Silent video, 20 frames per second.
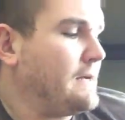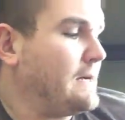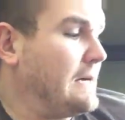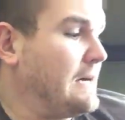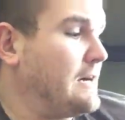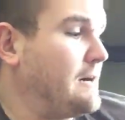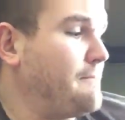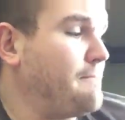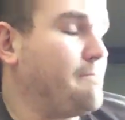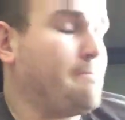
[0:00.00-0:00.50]

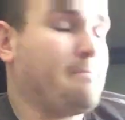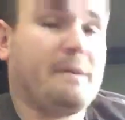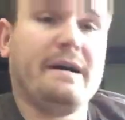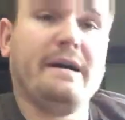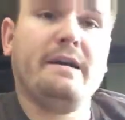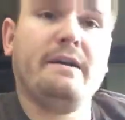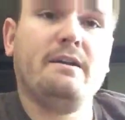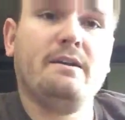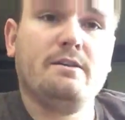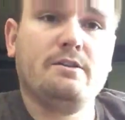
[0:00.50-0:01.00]
Um,
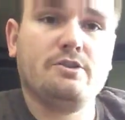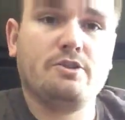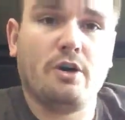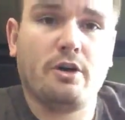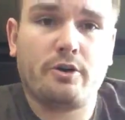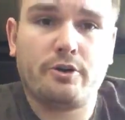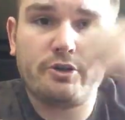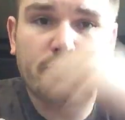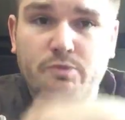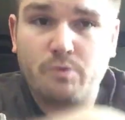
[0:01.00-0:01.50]
my
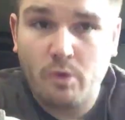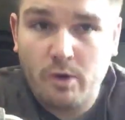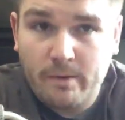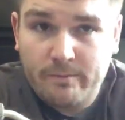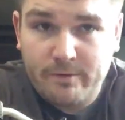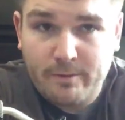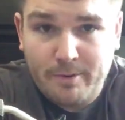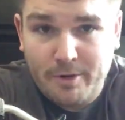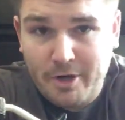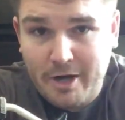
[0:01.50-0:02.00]
daughter just woke up
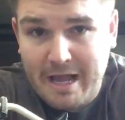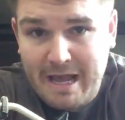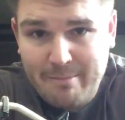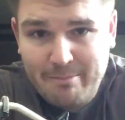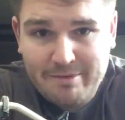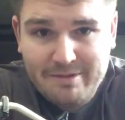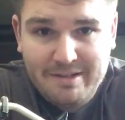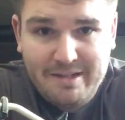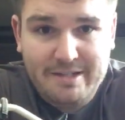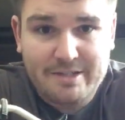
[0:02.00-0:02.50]
from her nap,
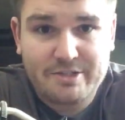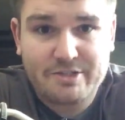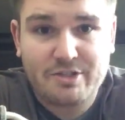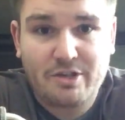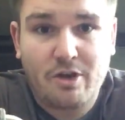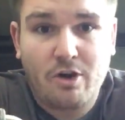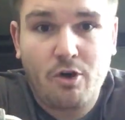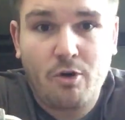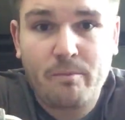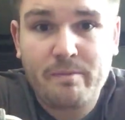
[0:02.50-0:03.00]
and
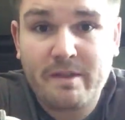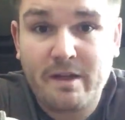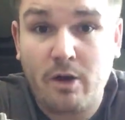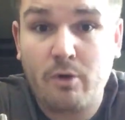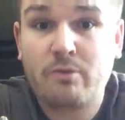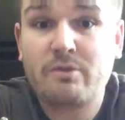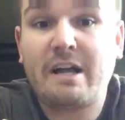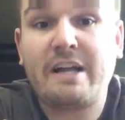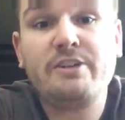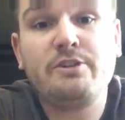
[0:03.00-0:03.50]
so uh,
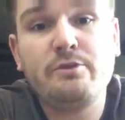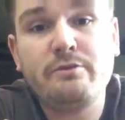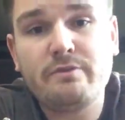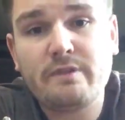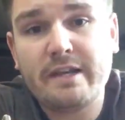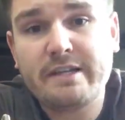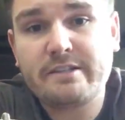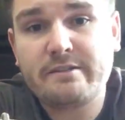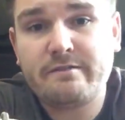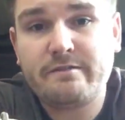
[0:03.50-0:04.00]
I do
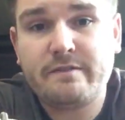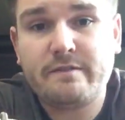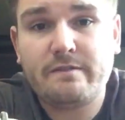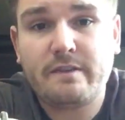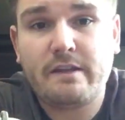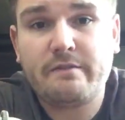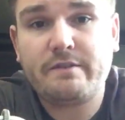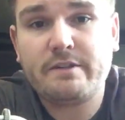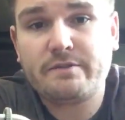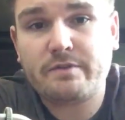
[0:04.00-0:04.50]
like to
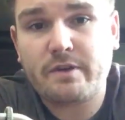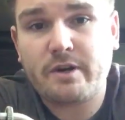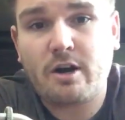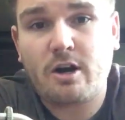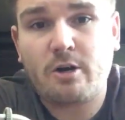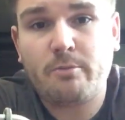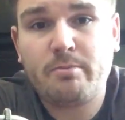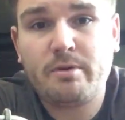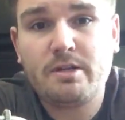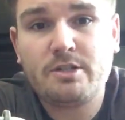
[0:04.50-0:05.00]
fly fish for
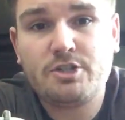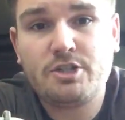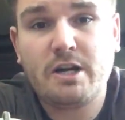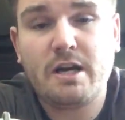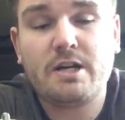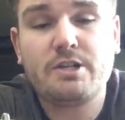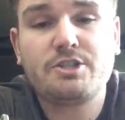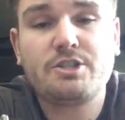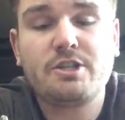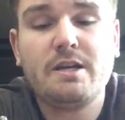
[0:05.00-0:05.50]
carp,
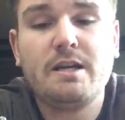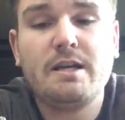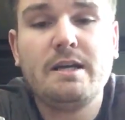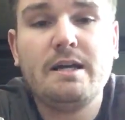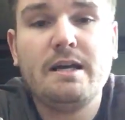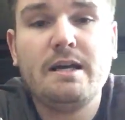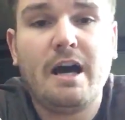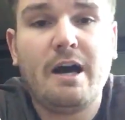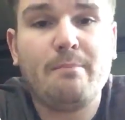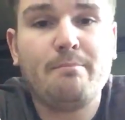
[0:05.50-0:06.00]
Josh,
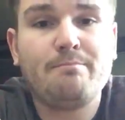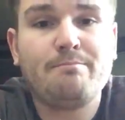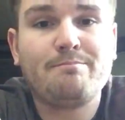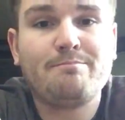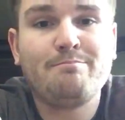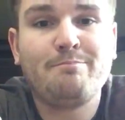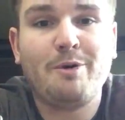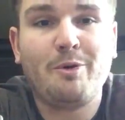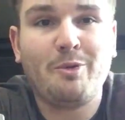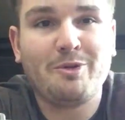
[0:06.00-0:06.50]
um,
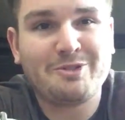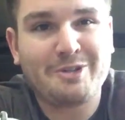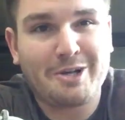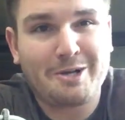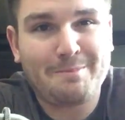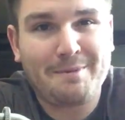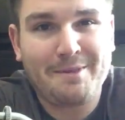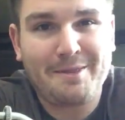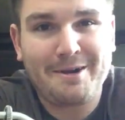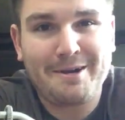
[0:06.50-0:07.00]
but we'll
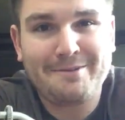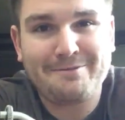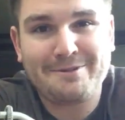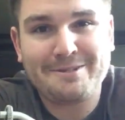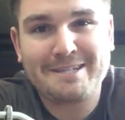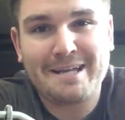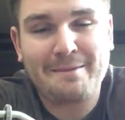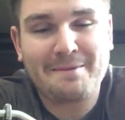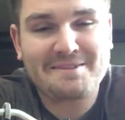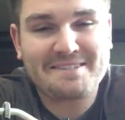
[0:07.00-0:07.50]
talk about that
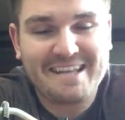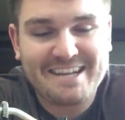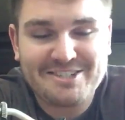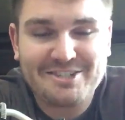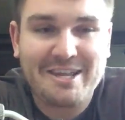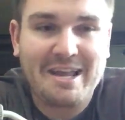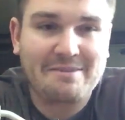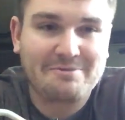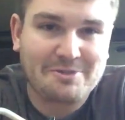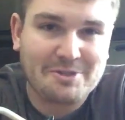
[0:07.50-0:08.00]
different time because I
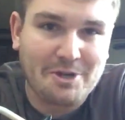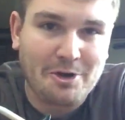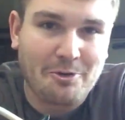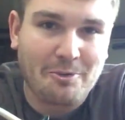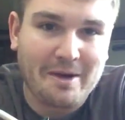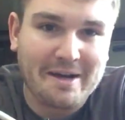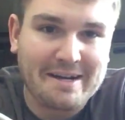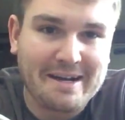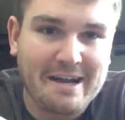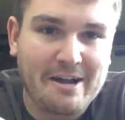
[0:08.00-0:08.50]
actually have to go
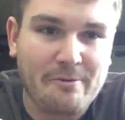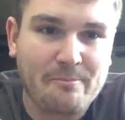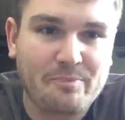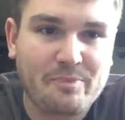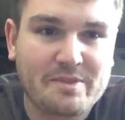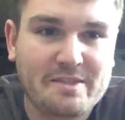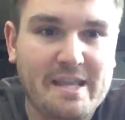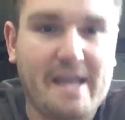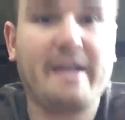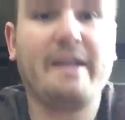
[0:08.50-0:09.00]
right now.
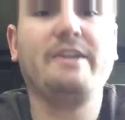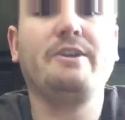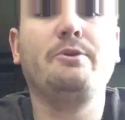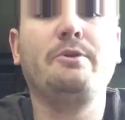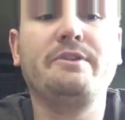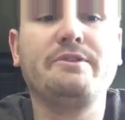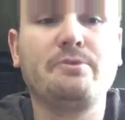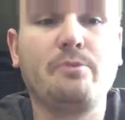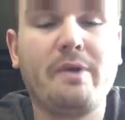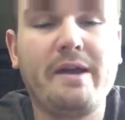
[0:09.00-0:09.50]
Daddy
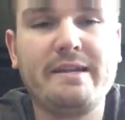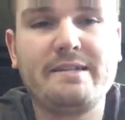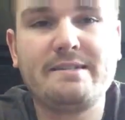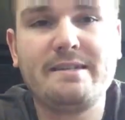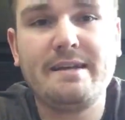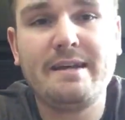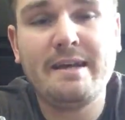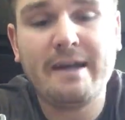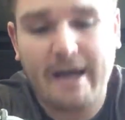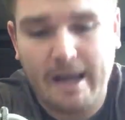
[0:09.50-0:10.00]
duties await.
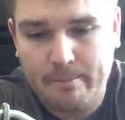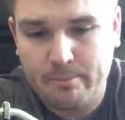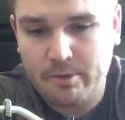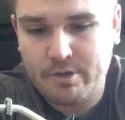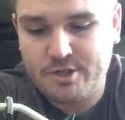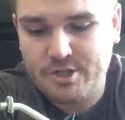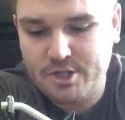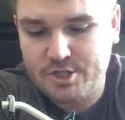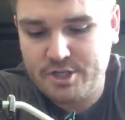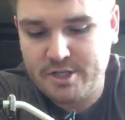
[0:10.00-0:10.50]
I
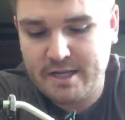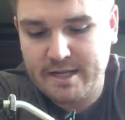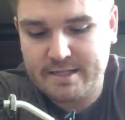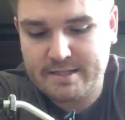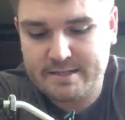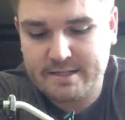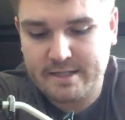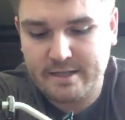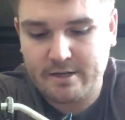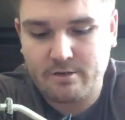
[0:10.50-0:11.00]
appreciate you
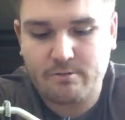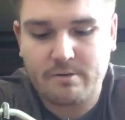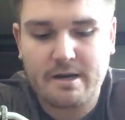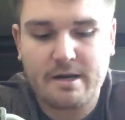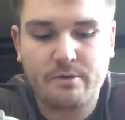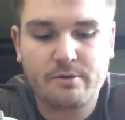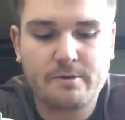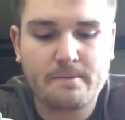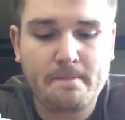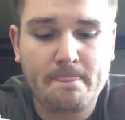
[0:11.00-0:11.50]
guys sticking
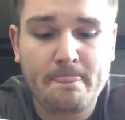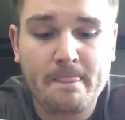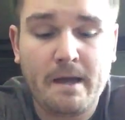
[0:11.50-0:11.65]
around.